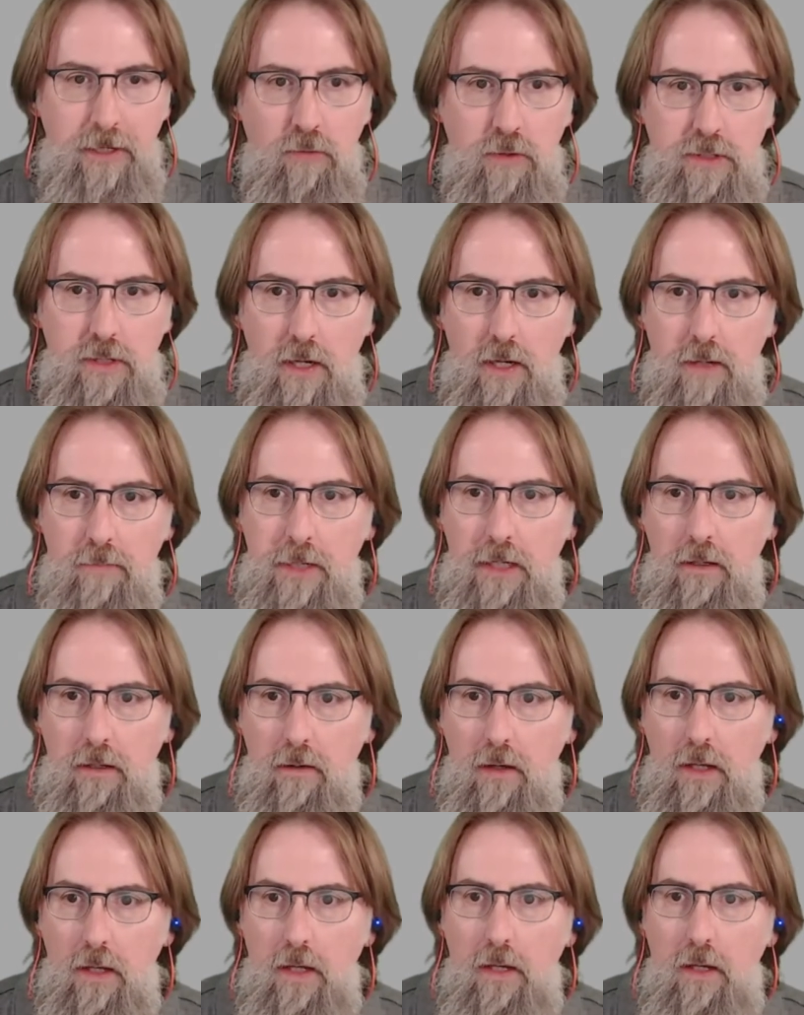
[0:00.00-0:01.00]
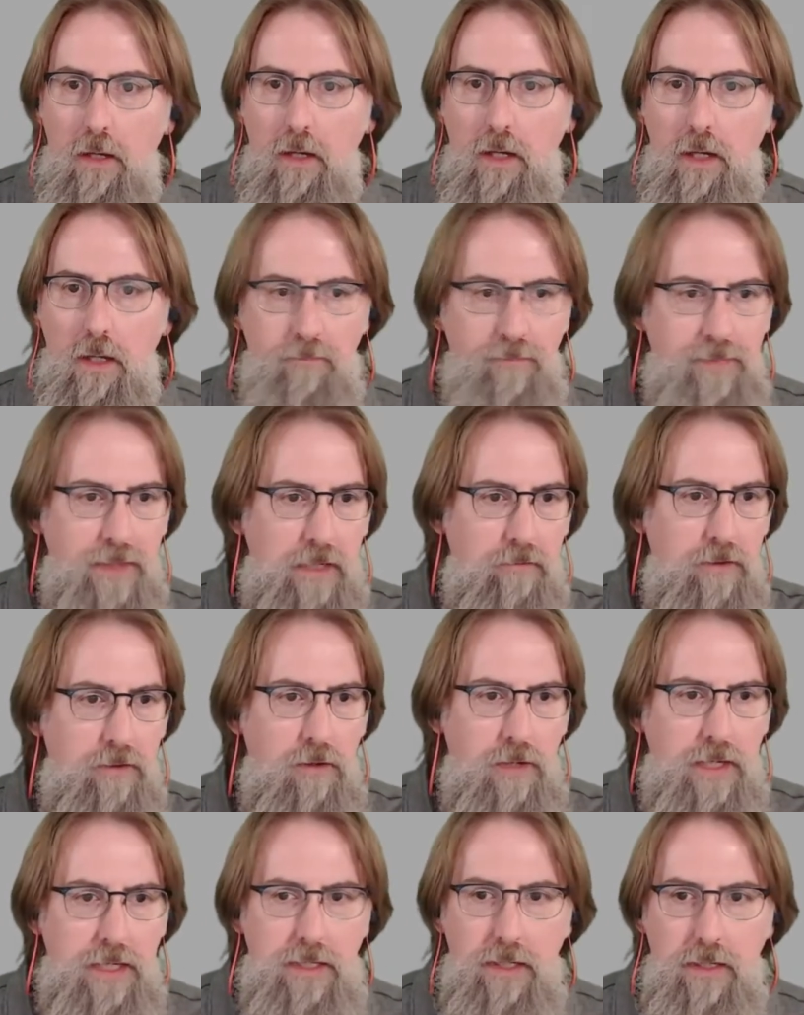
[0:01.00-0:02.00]
coming, even though
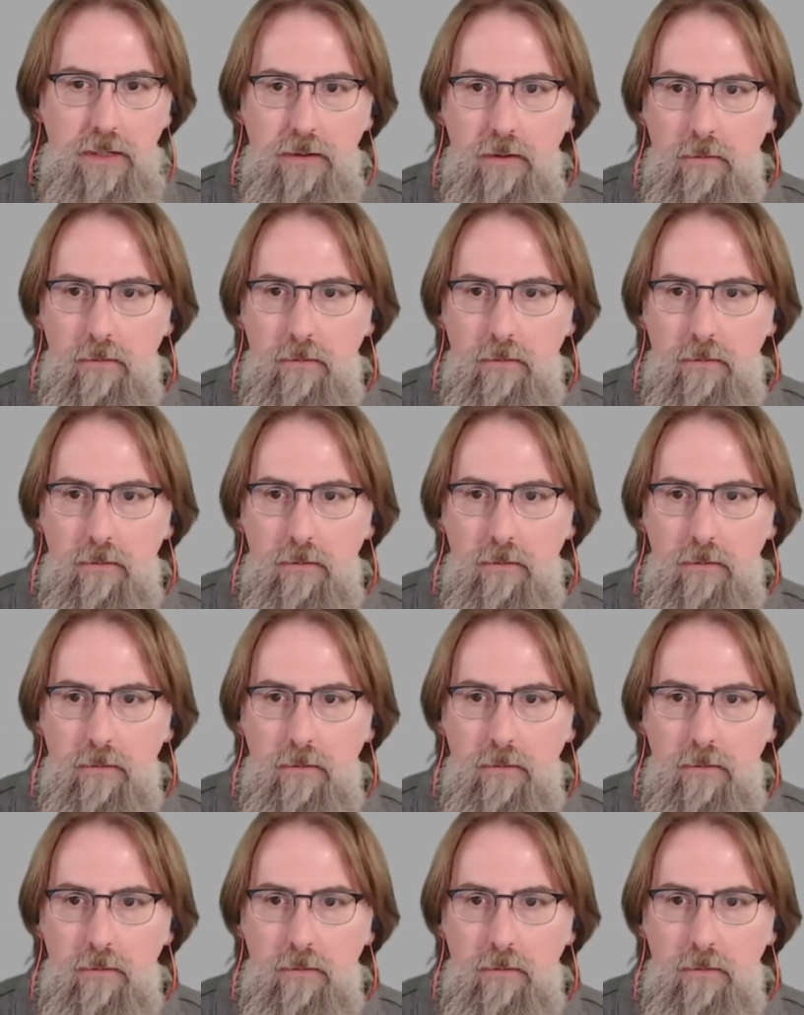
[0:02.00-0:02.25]
I didn't.